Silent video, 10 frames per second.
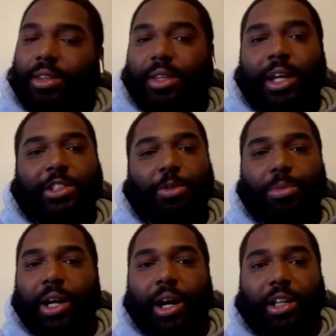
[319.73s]
that's gonna
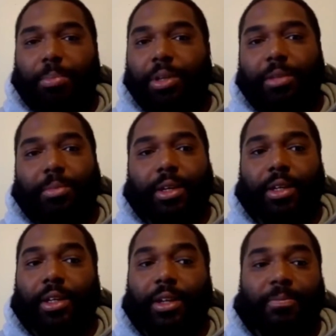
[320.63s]
be hard to beat,
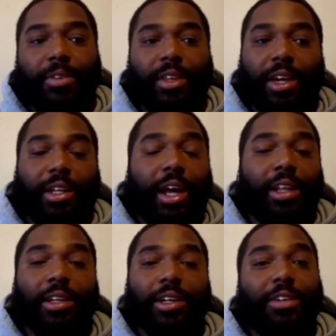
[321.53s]
man. And I
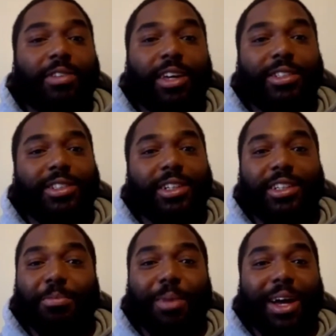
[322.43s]
love
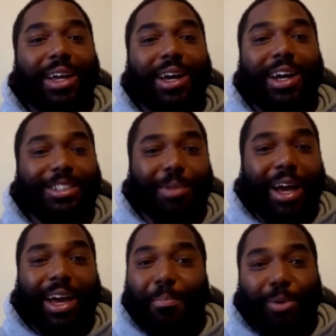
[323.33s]
KC. Them my guys. I
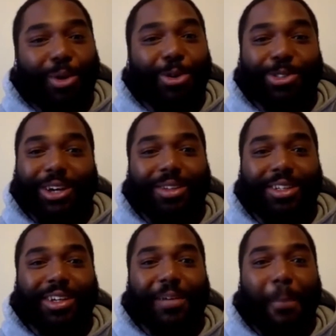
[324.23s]
got bros out
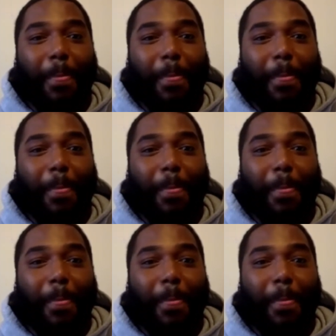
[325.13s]
there.